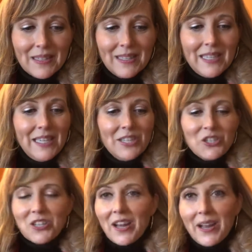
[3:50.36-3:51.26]

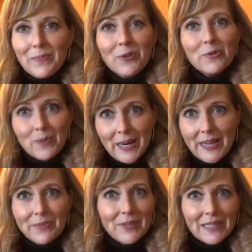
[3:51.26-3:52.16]
Each time,
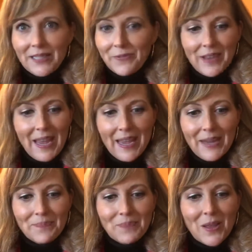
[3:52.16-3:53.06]
great relief
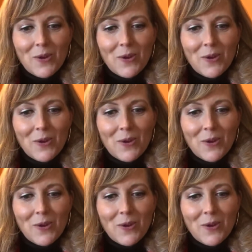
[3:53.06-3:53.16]
came